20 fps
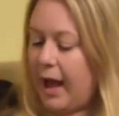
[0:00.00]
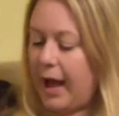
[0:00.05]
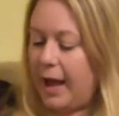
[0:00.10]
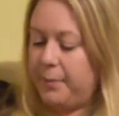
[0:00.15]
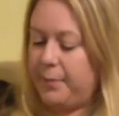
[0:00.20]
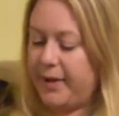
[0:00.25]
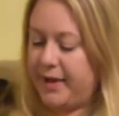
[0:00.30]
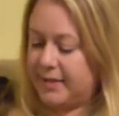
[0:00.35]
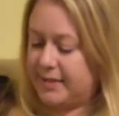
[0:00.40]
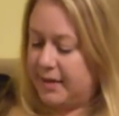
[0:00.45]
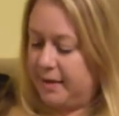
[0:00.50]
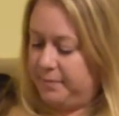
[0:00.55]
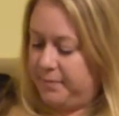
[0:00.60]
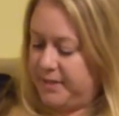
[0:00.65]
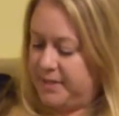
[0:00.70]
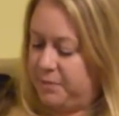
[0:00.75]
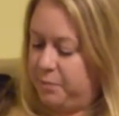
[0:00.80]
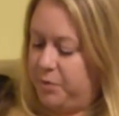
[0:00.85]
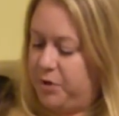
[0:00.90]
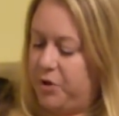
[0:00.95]
I picked up
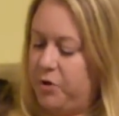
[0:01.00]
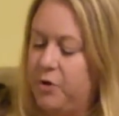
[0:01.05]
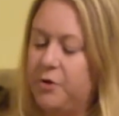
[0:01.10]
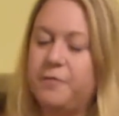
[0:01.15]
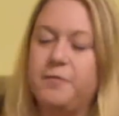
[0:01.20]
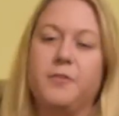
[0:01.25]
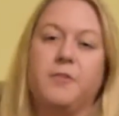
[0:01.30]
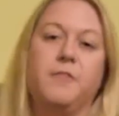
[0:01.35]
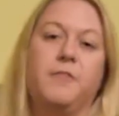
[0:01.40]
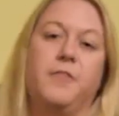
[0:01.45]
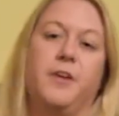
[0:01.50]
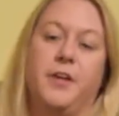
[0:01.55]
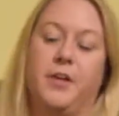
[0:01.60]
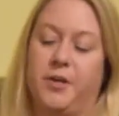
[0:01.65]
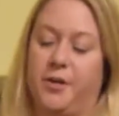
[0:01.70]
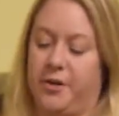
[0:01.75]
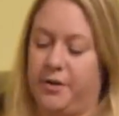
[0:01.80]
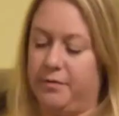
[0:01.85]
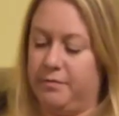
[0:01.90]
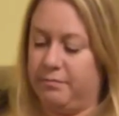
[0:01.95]
this beautiful
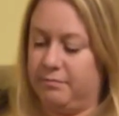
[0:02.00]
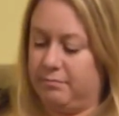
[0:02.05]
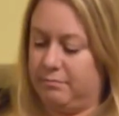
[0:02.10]
figure